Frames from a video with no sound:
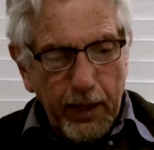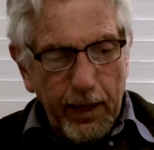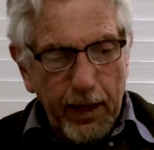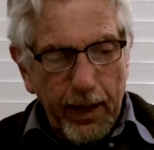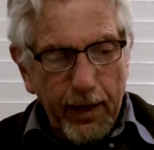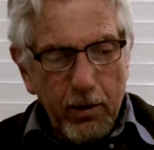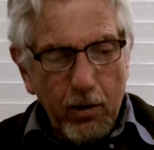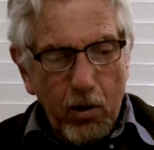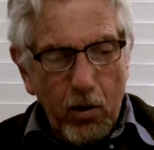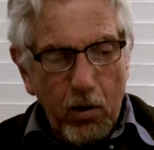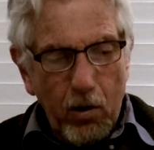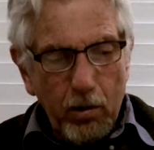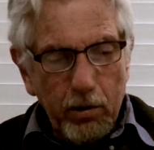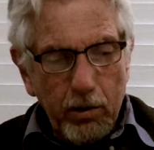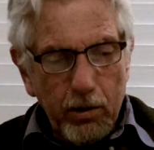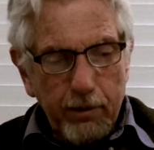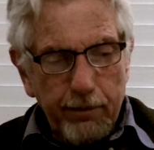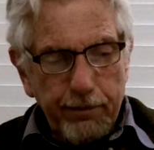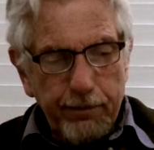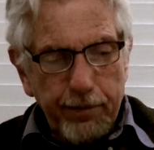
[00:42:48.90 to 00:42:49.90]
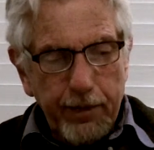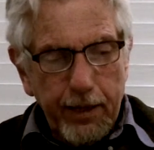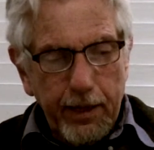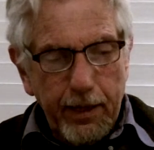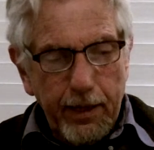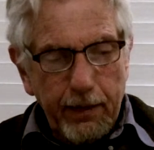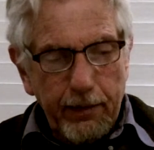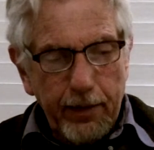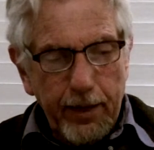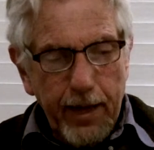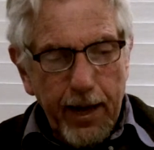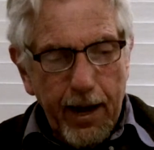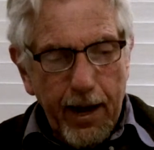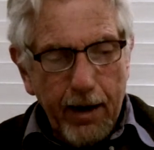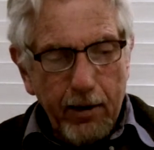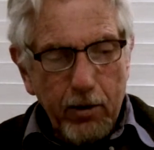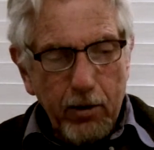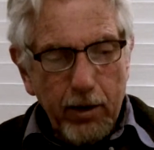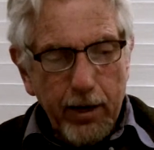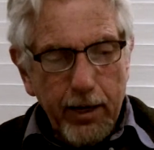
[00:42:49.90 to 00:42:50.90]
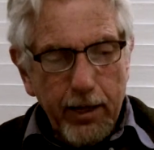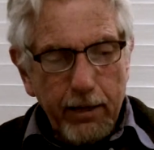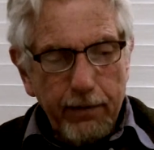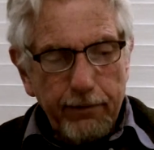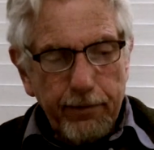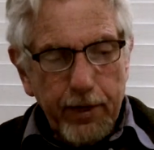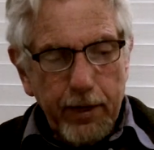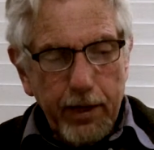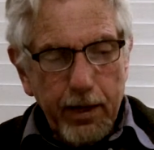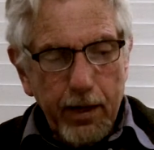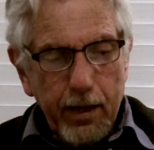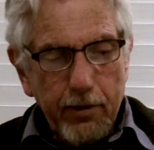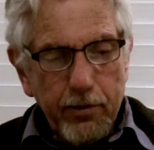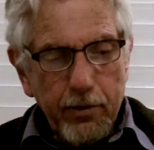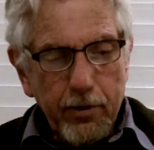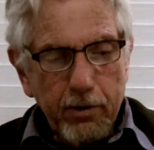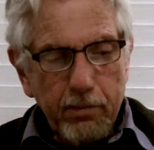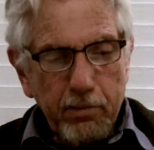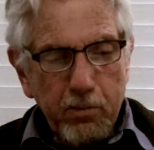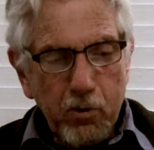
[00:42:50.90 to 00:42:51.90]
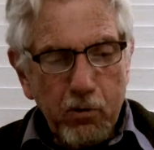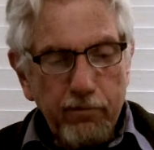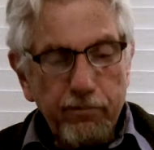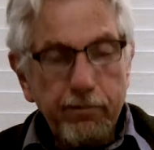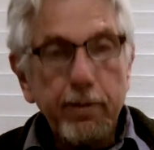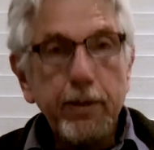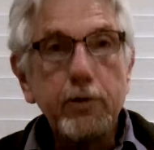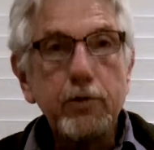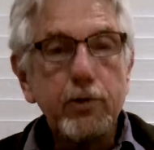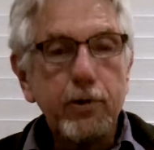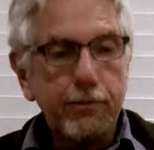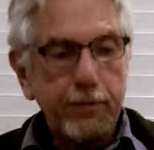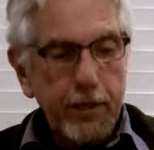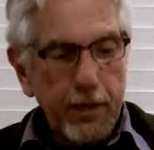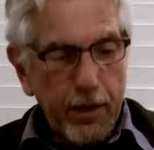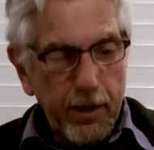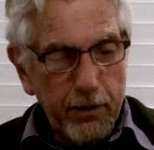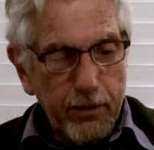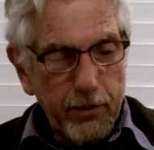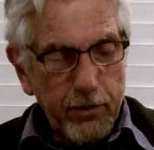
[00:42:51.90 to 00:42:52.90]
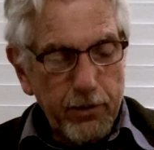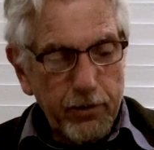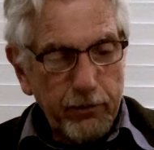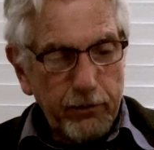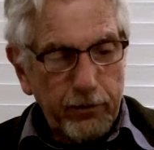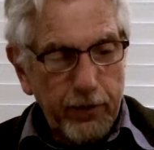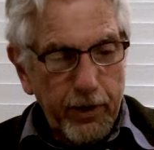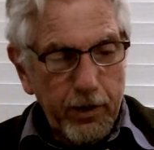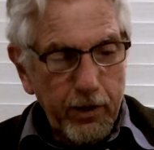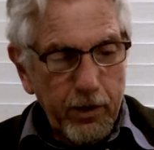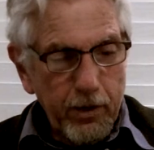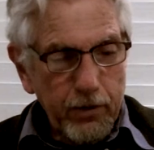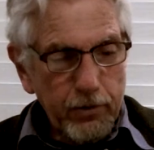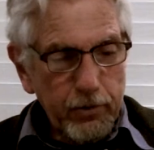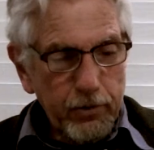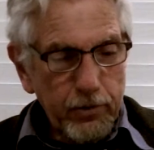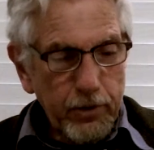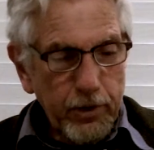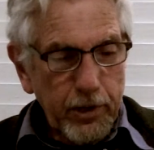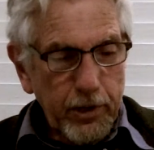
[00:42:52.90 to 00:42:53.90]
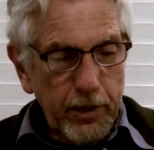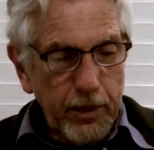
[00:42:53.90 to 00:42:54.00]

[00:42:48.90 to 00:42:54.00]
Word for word: and all of the, the aggregate of the other movements of the other spheres